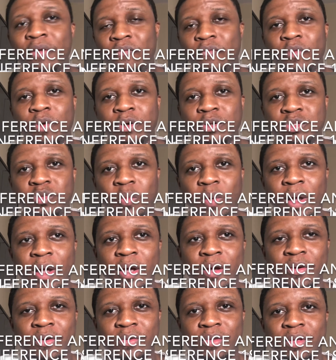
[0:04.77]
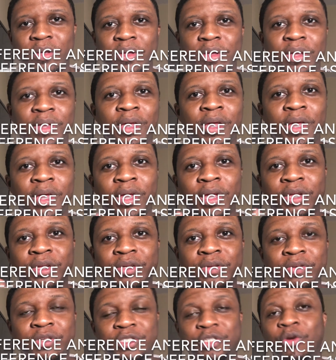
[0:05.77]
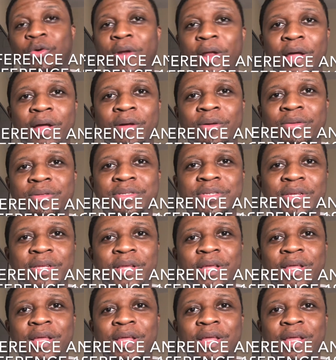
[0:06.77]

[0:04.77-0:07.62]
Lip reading: first round showdowns.